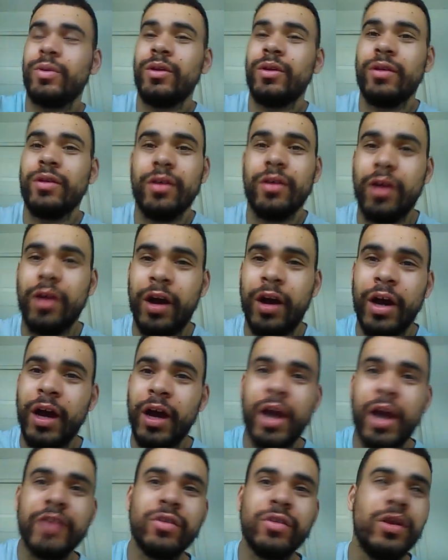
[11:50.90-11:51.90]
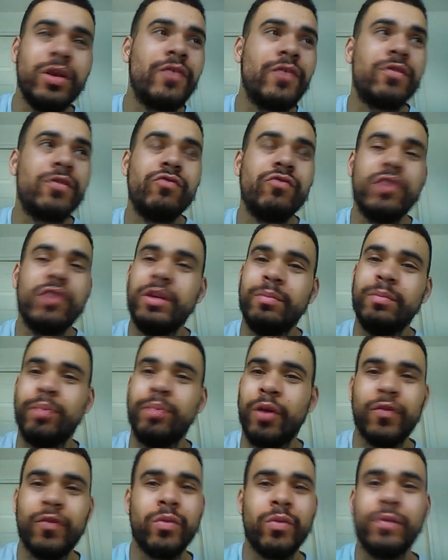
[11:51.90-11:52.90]
I don't even really bother
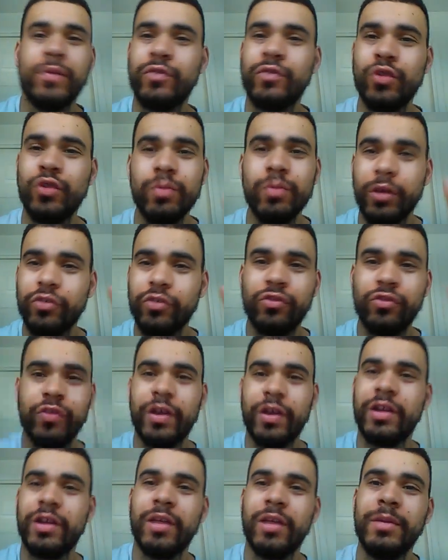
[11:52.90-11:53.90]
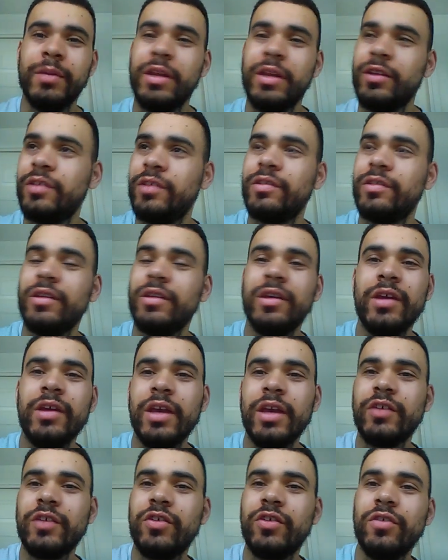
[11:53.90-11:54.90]
with too much trading. I mean, it's
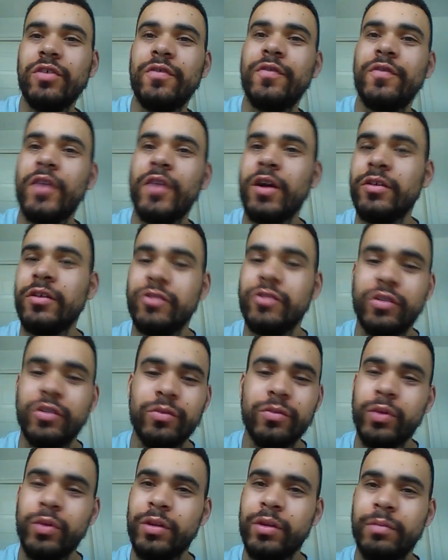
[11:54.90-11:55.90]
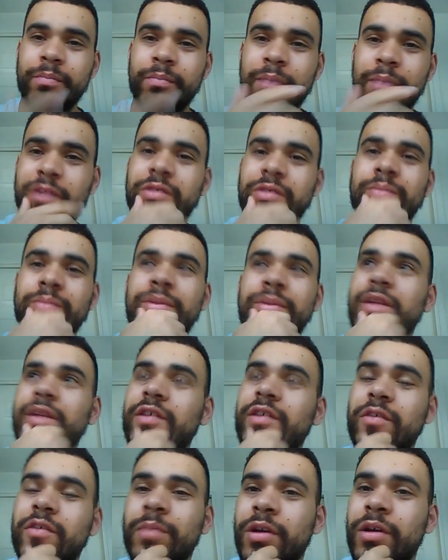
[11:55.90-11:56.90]
good fun just doing bits and pieces, but
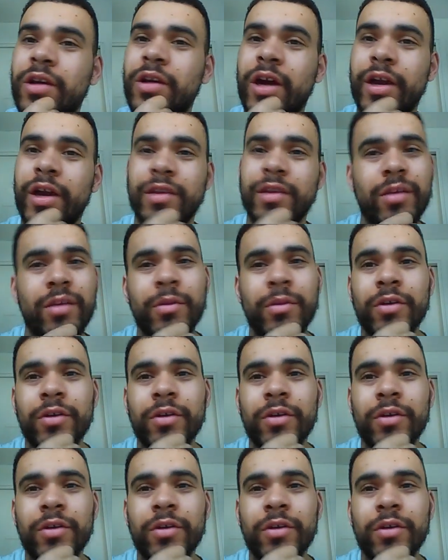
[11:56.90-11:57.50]
guys, come on.